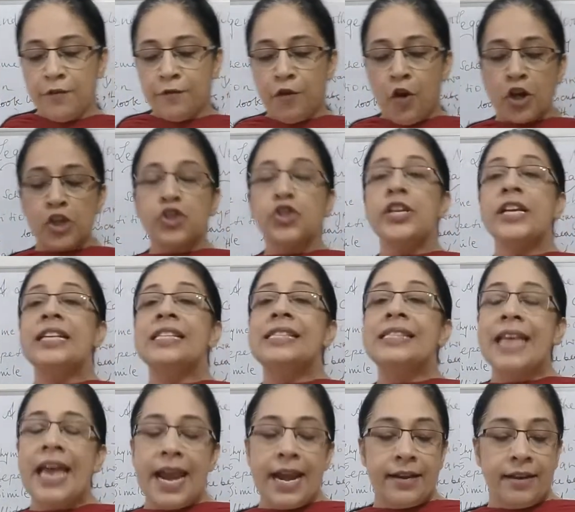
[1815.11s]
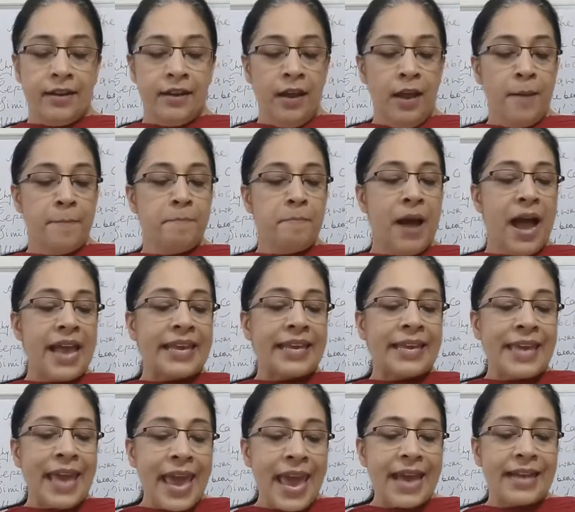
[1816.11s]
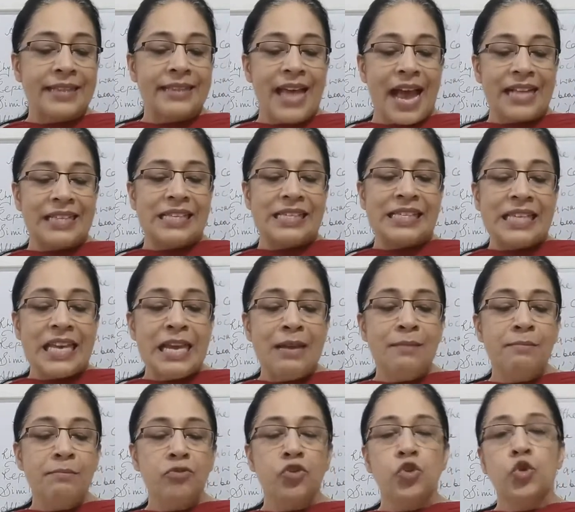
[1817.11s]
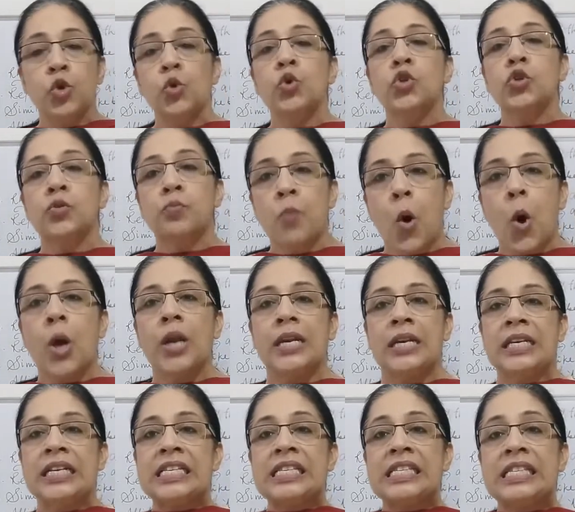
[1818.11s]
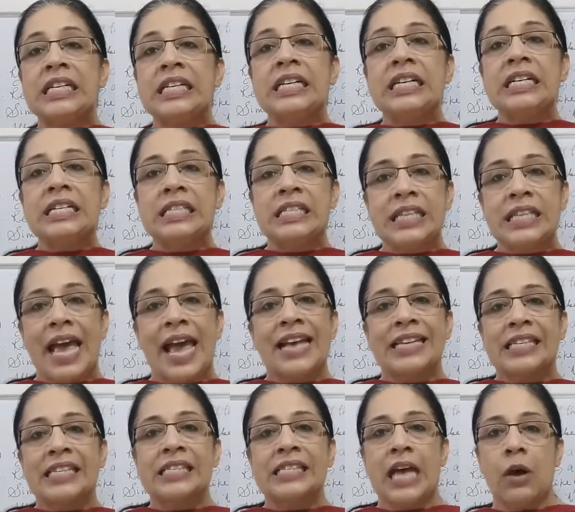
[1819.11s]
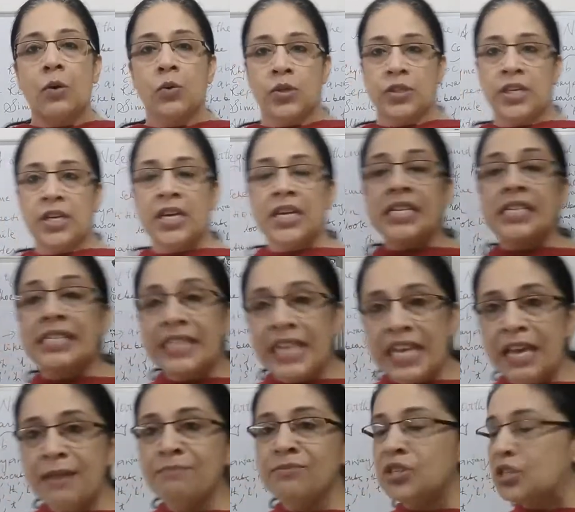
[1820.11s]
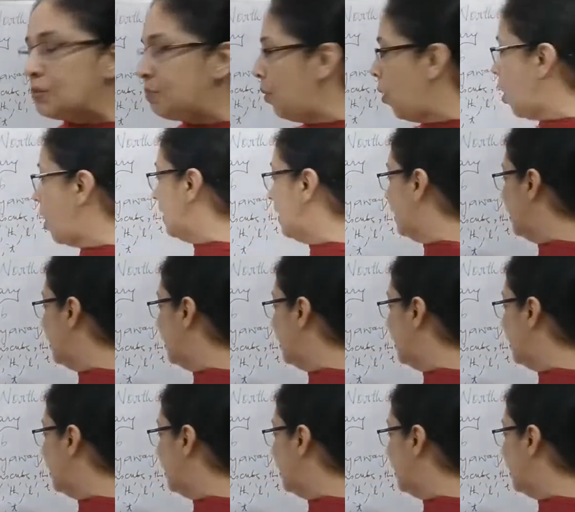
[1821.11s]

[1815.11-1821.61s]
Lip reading: For she said, my cake that seemed too small, sirs, S sound, seemed small,